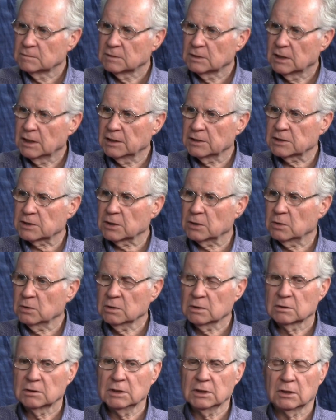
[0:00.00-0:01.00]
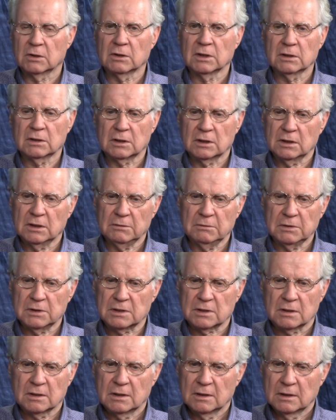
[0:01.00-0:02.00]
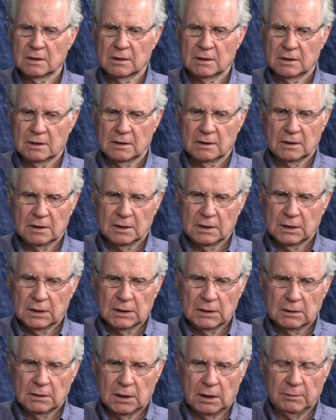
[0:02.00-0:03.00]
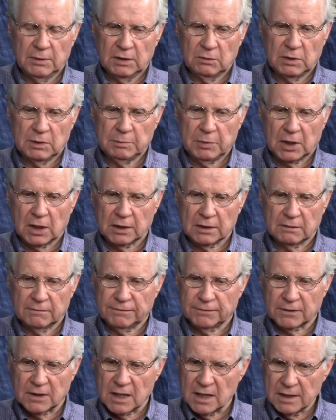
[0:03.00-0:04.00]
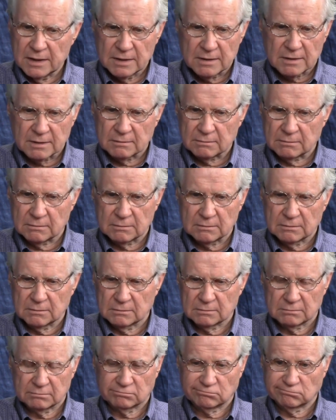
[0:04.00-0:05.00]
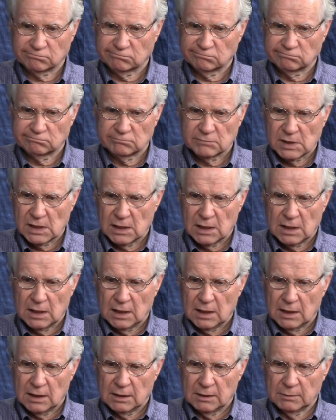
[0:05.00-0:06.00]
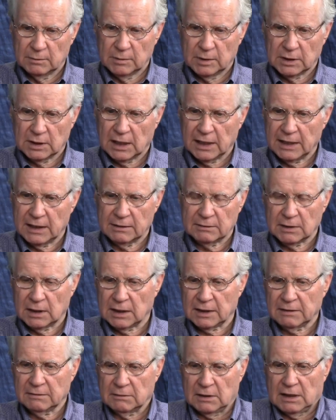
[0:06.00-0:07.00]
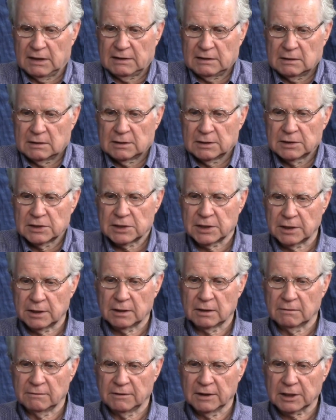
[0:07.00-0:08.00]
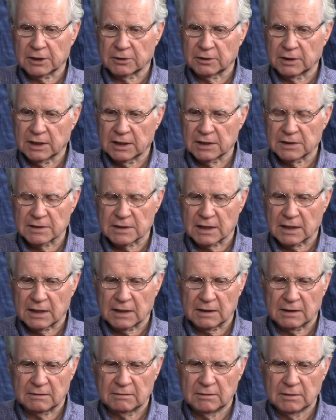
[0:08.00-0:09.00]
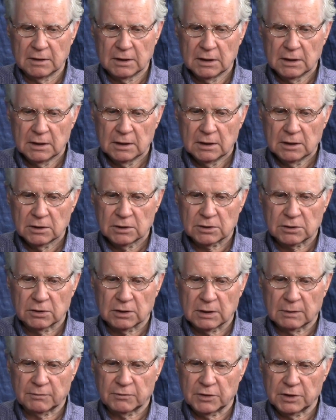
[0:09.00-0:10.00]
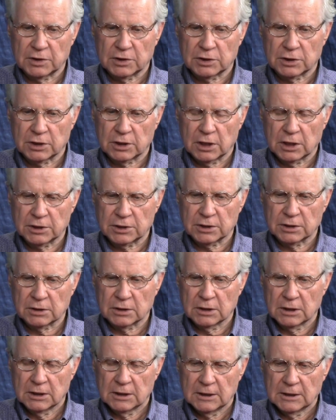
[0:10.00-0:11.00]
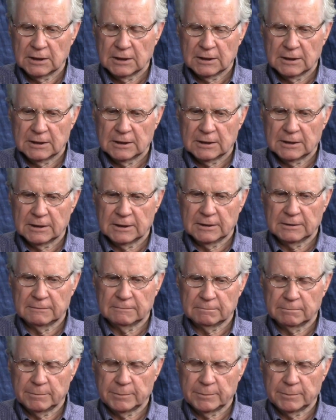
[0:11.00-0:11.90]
And so, you know, it, he Went was... okay, huh? I mean, we parted friends and but I, I, I considered it a victory because I had stood up for the church and and